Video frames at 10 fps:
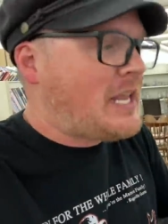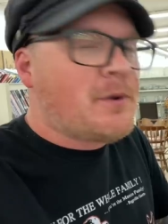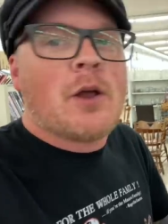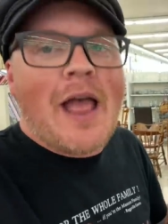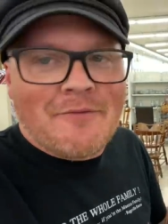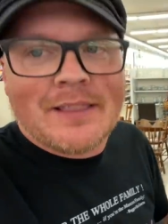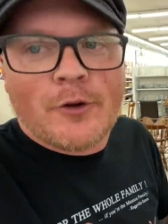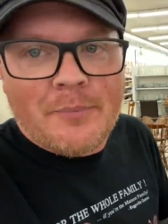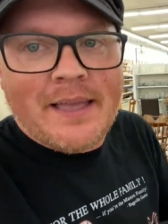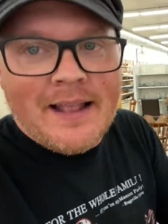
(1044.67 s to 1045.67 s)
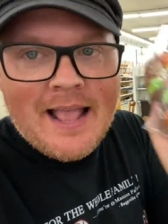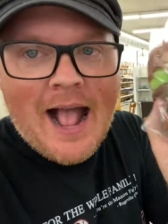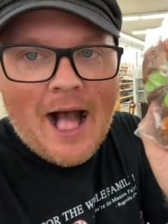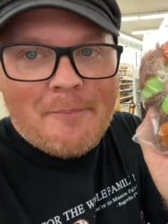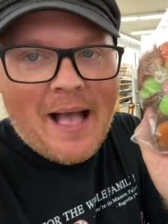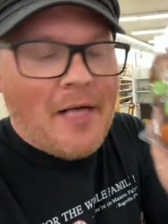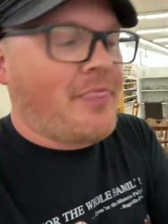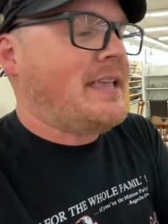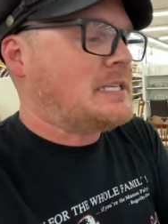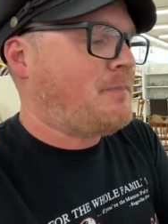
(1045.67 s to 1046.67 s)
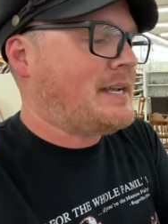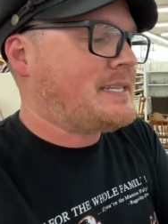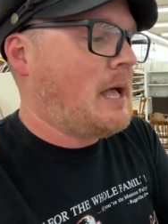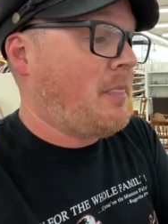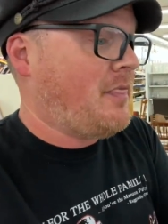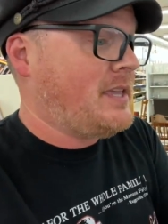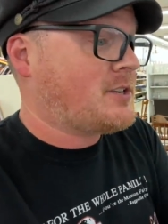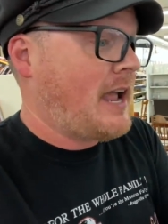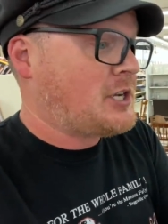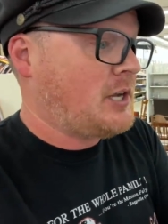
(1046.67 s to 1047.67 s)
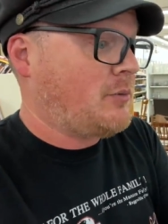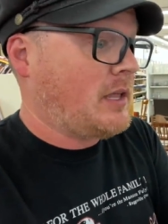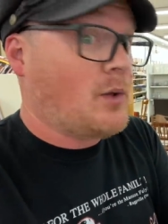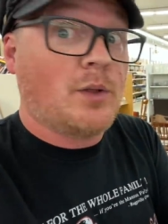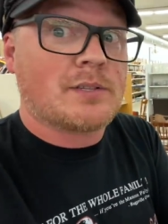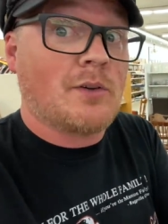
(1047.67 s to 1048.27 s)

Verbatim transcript: He would know every little bit about these, but these are actually really cool.